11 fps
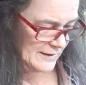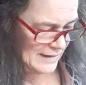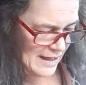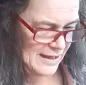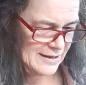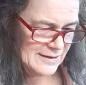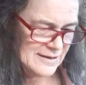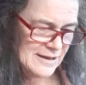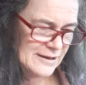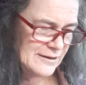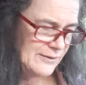And that is
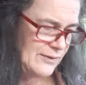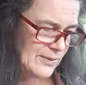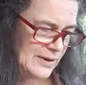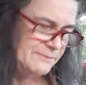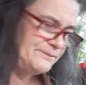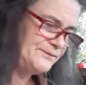the end of three.